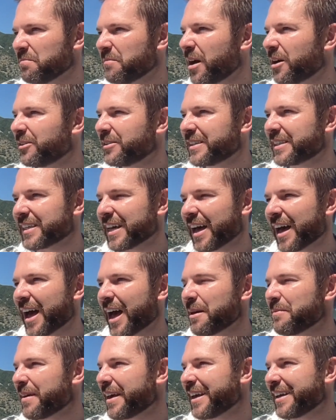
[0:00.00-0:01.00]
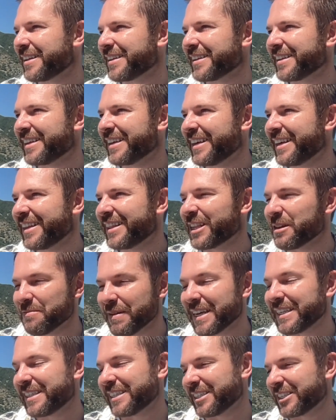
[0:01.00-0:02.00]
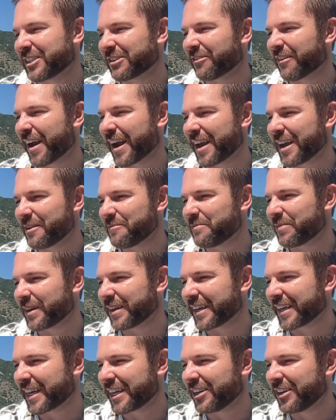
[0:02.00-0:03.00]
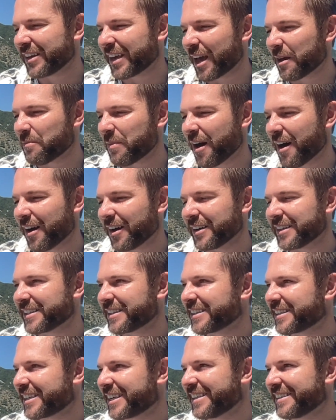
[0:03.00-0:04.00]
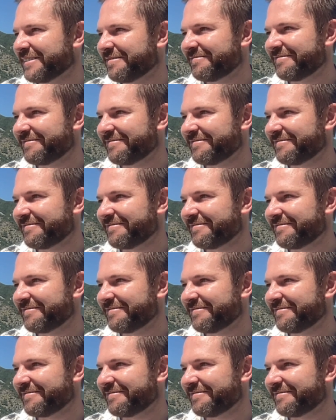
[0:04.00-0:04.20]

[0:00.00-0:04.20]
Malta, I mean, the message, great, but can you get past